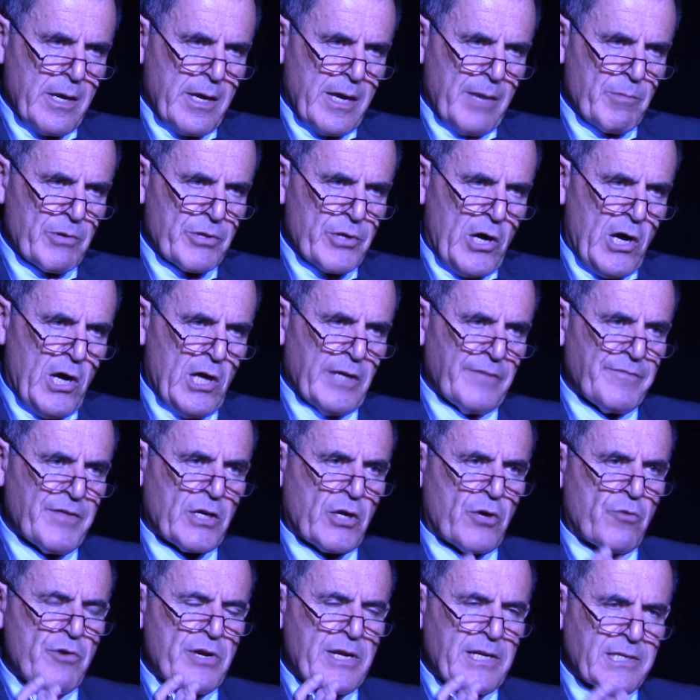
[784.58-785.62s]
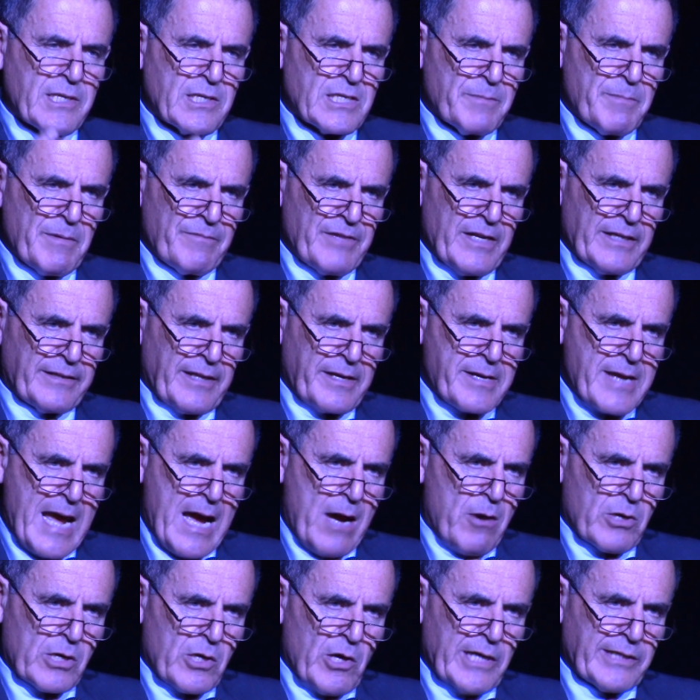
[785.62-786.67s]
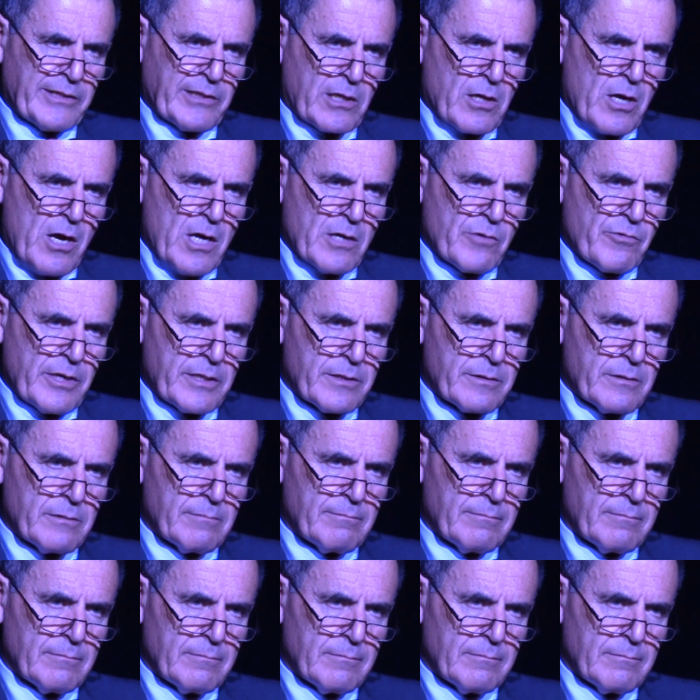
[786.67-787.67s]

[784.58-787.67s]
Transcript: and with all of the criticism of Netanyahu going to Congress,